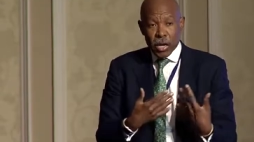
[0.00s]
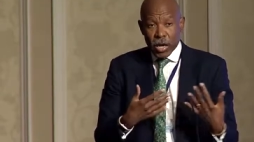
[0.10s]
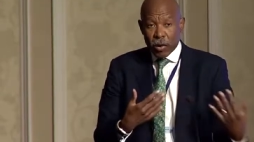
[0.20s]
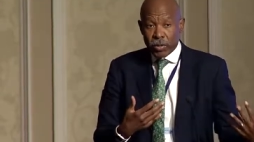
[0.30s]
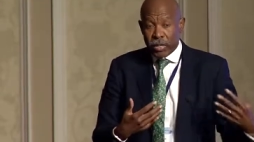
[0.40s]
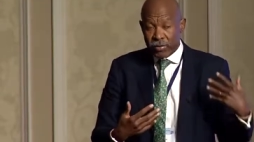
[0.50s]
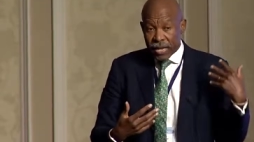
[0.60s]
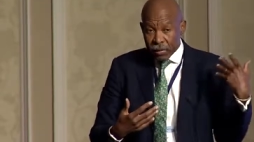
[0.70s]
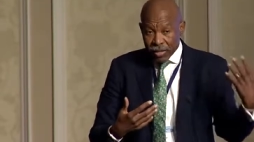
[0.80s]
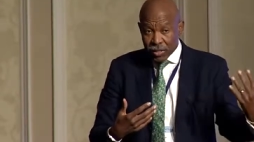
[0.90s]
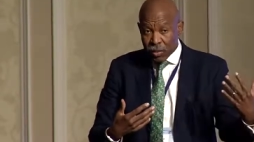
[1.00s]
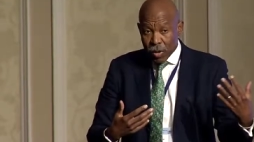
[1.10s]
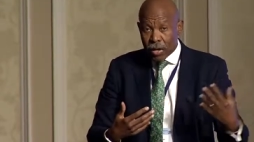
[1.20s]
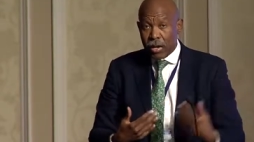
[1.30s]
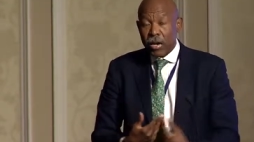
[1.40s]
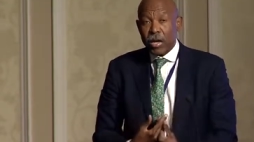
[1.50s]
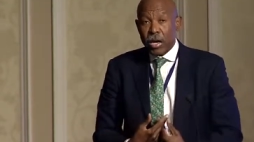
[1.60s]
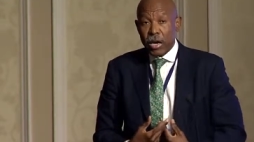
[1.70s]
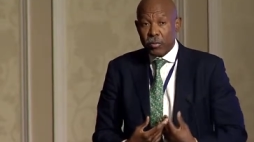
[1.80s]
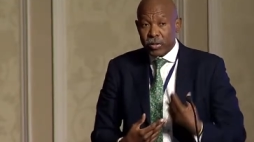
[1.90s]
uh, ourselves. That was the one
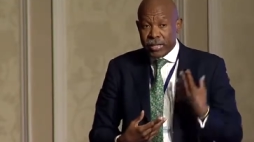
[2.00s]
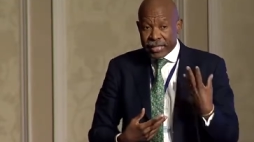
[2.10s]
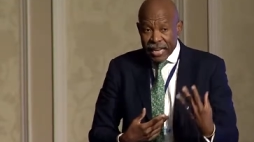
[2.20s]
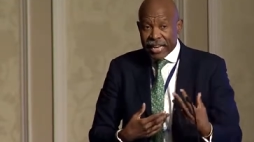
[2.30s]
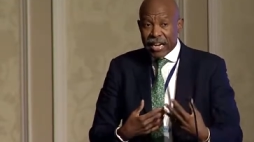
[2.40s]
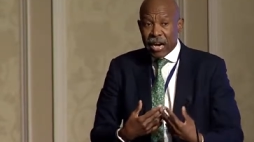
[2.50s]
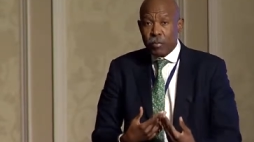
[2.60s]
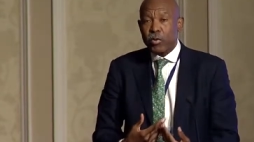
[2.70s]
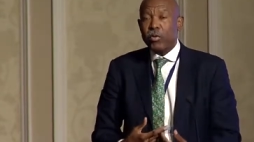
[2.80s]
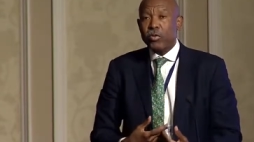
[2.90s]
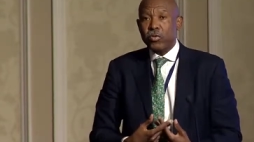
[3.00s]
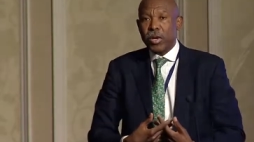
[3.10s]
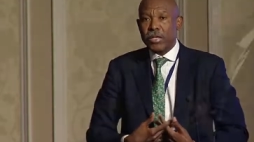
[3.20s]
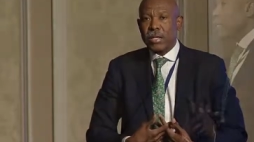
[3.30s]
uh, approach. The second approach was